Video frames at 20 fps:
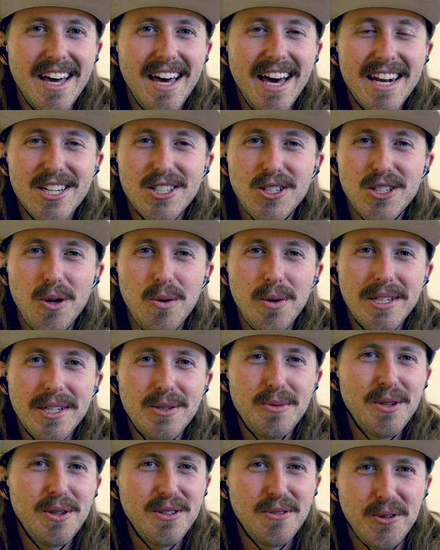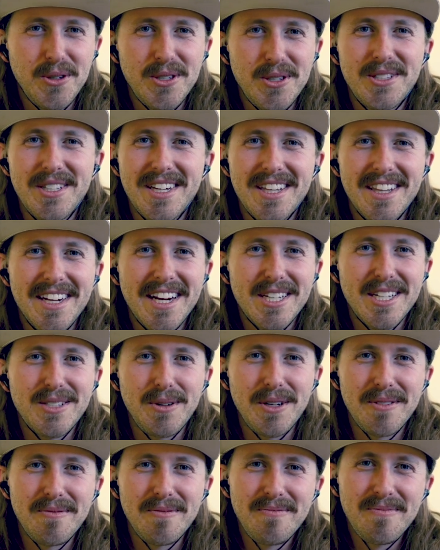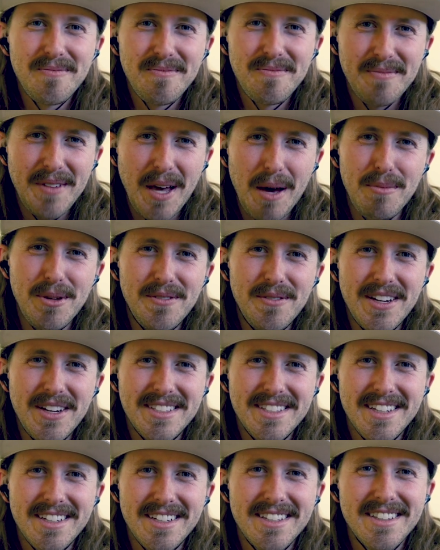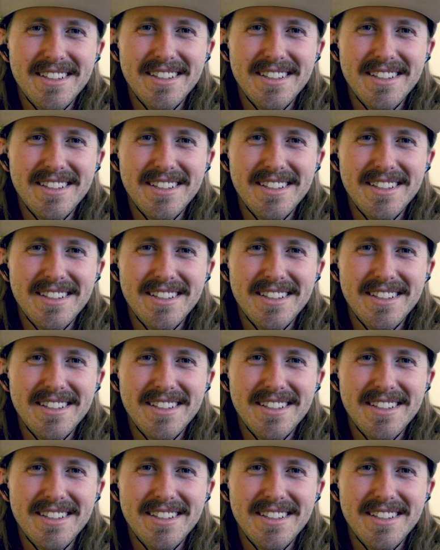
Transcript: And as always, we look forward to seeing you on the next one. Happy investing.